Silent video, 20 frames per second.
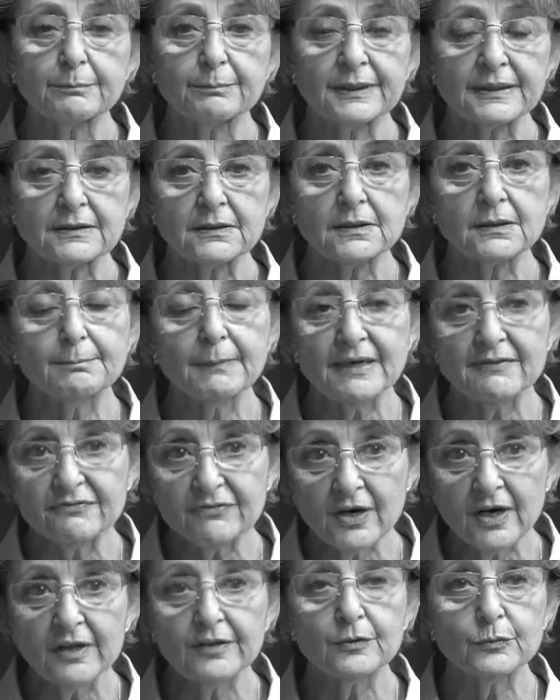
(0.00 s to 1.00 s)
But my
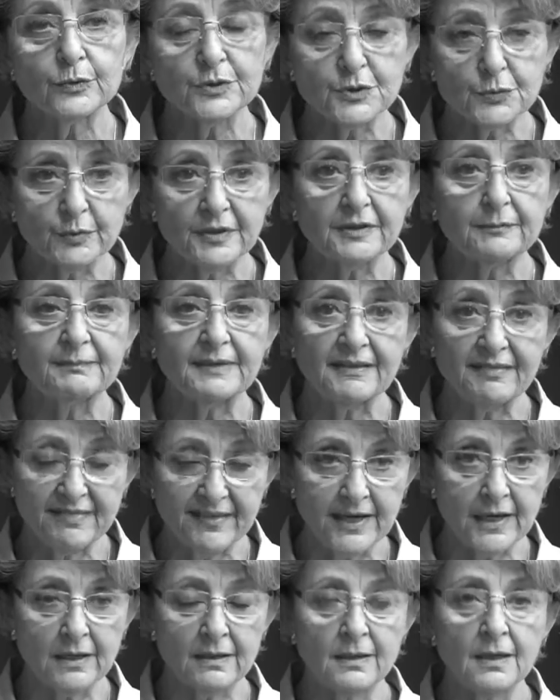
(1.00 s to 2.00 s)
father was with me
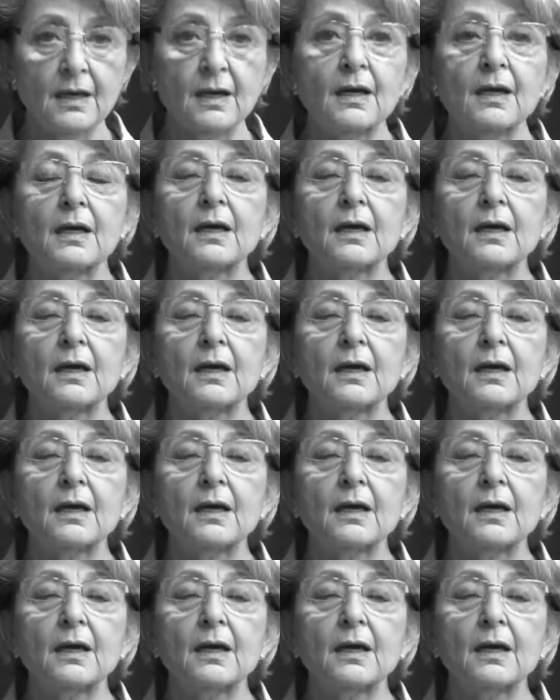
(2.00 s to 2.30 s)
then.